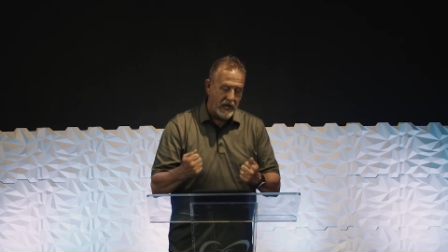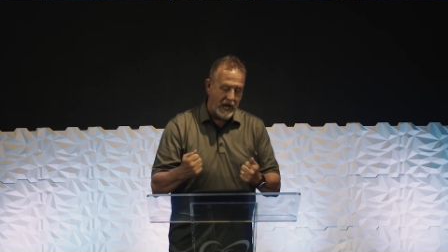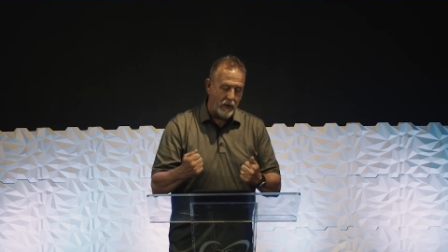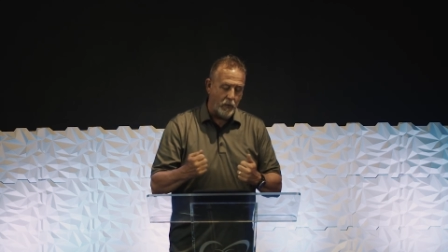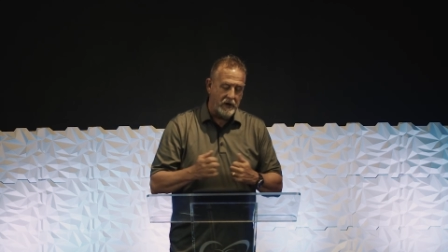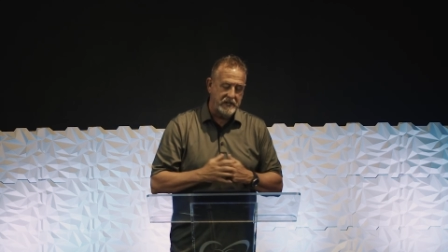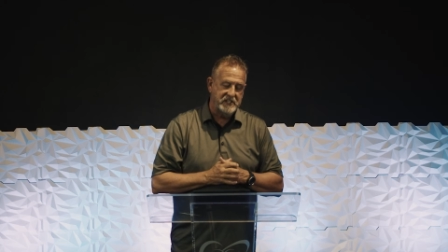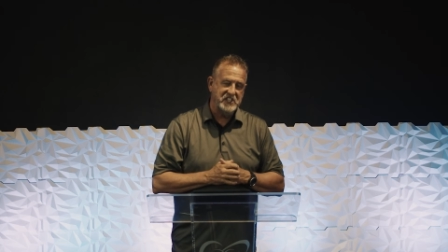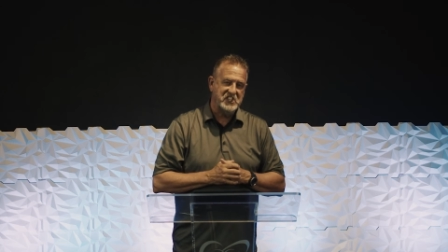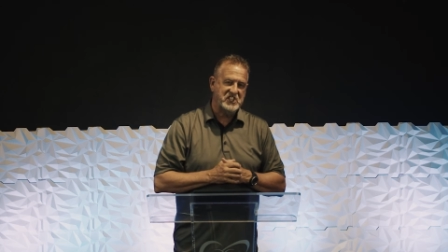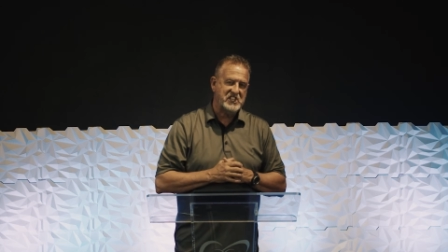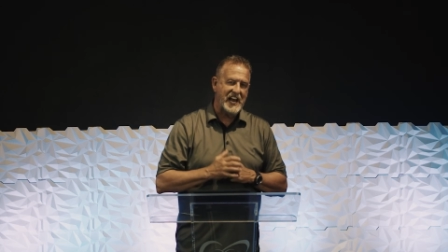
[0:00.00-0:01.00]
I wanted to
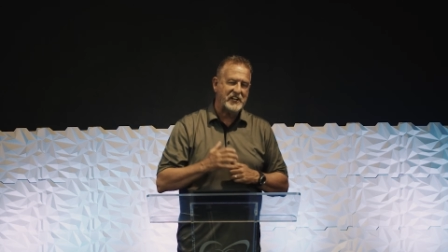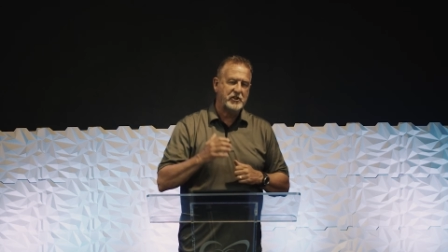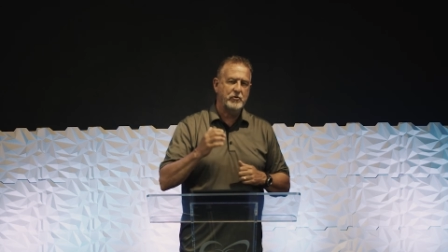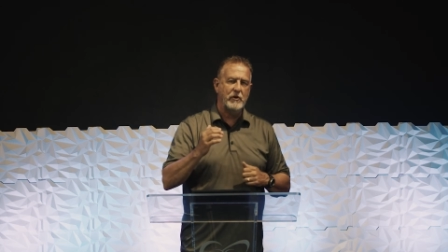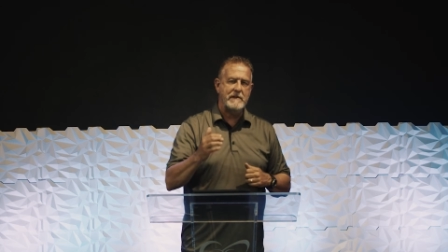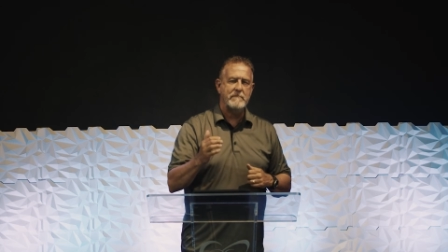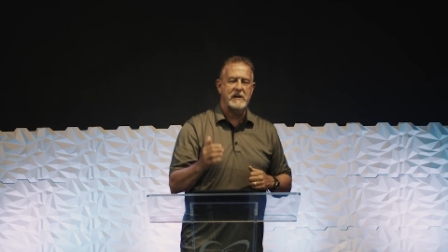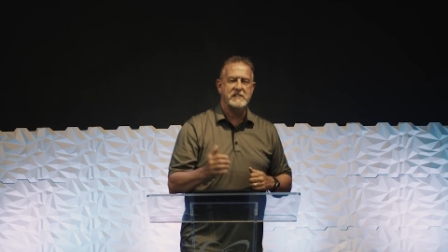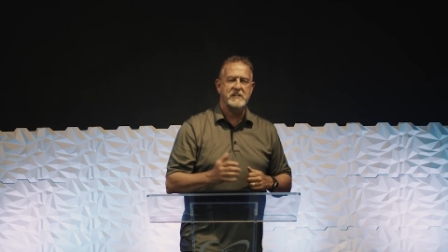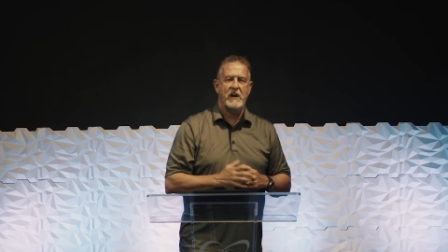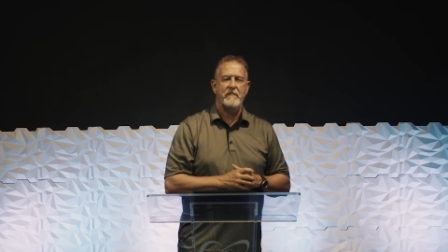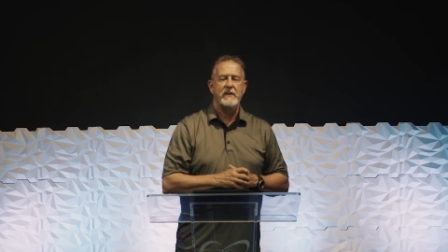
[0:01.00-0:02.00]
saturate
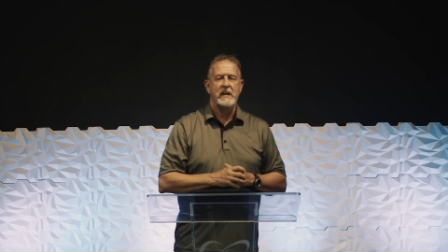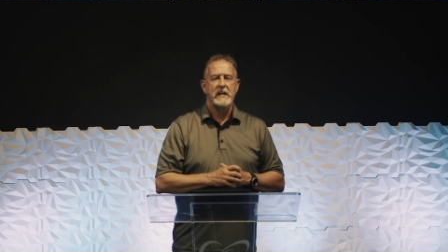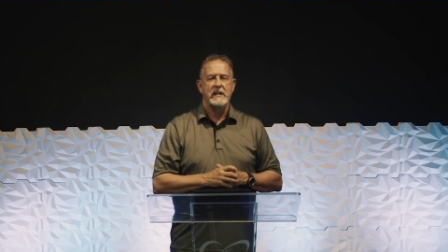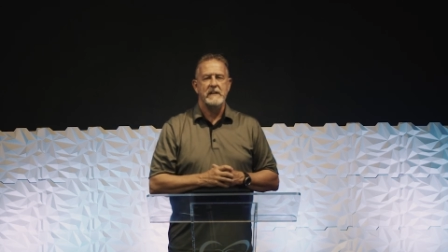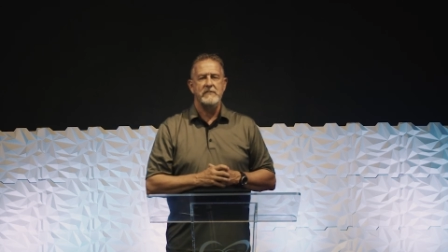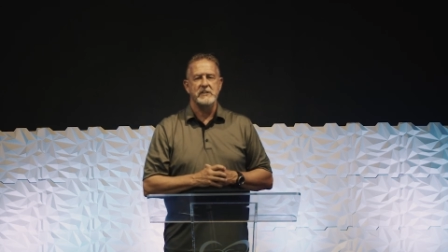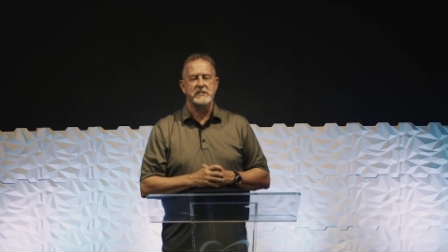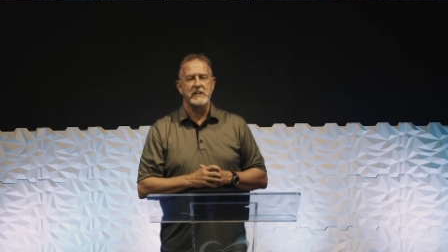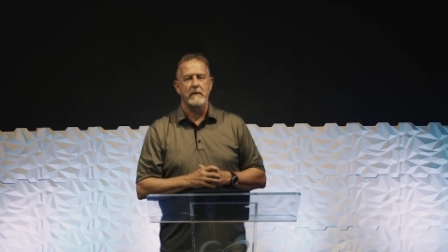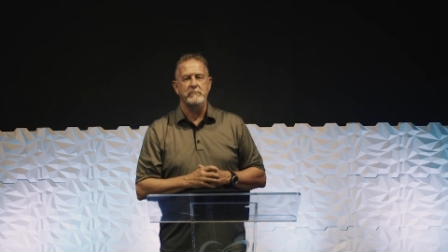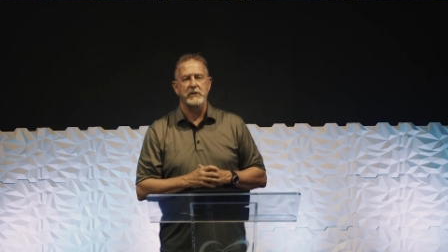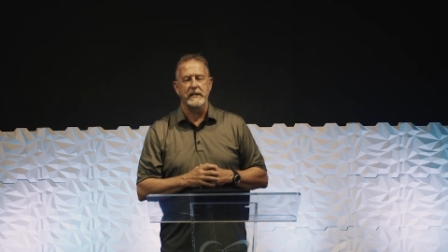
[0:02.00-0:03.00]
myself in the
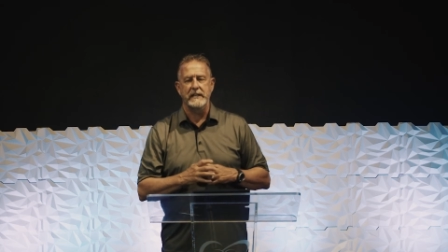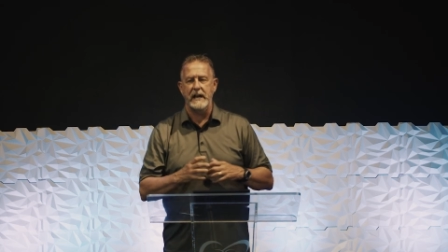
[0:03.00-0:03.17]
subject.